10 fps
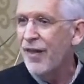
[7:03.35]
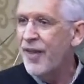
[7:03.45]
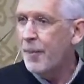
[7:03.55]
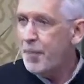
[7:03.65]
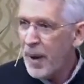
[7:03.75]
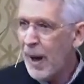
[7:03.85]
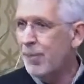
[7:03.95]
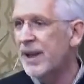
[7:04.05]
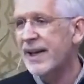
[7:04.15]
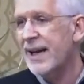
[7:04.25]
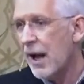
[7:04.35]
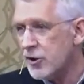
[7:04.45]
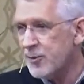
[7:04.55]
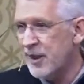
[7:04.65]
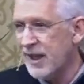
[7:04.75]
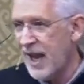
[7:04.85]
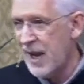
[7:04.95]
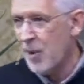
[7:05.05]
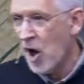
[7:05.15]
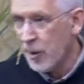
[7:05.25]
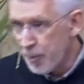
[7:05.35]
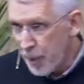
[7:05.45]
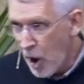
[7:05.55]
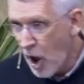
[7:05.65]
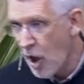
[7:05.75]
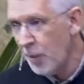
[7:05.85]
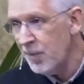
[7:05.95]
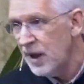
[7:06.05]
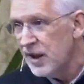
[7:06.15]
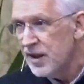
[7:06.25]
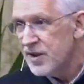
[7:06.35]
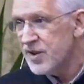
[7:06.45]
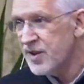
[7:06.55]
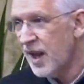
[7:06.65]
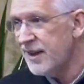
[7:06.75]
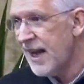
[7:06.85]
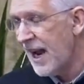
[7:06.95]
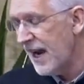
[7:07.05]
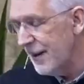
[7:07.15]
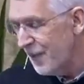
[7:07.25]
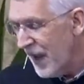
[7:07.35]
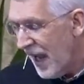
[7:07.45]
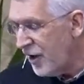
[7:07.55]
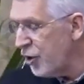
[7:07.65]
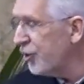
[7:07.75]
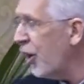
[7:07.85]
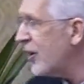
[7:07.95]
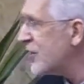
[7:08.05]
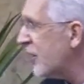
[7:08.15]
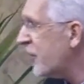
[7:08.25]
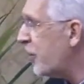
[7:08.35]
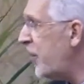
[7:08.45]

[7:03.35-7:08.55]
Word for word: The public announcement came on Palm Sunday, and you'll notice that the